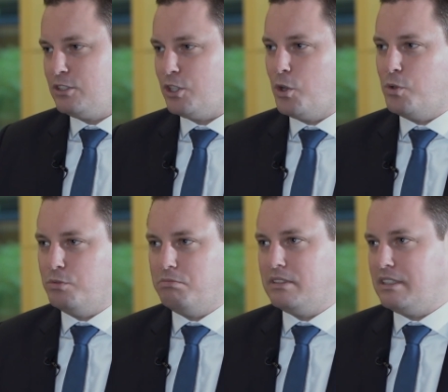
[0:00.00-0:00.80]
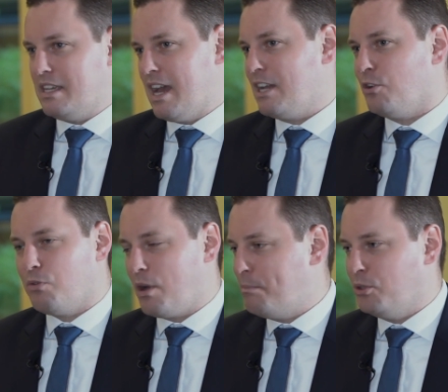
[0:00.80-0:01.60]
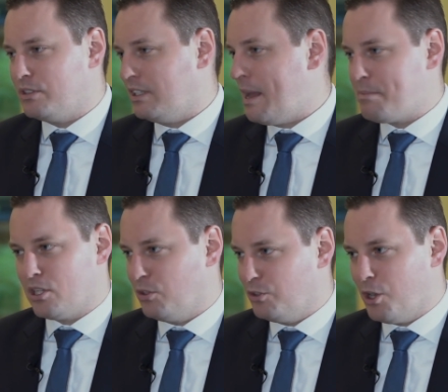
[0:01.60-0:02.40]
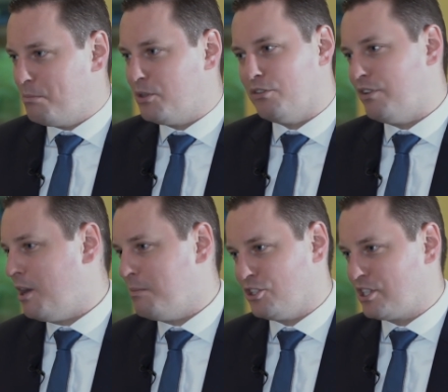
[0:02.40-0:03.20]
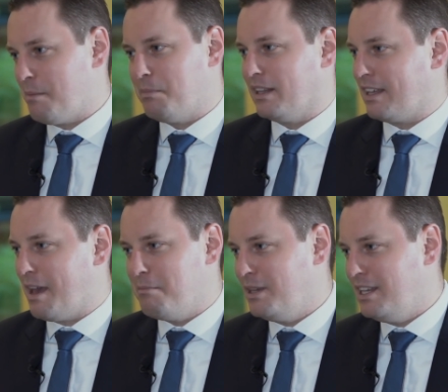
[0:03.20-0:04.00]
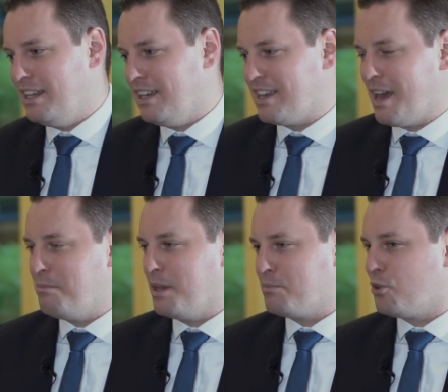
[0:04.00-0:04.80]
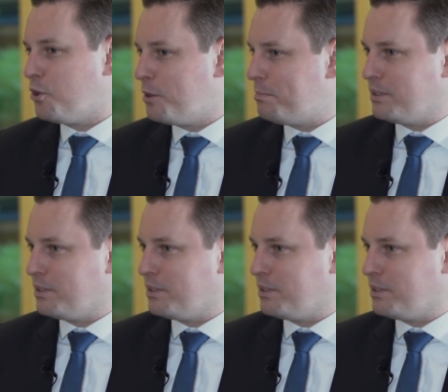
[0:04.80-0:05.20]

so I don't want to put an absolute number of how much capital can be can be absorbed,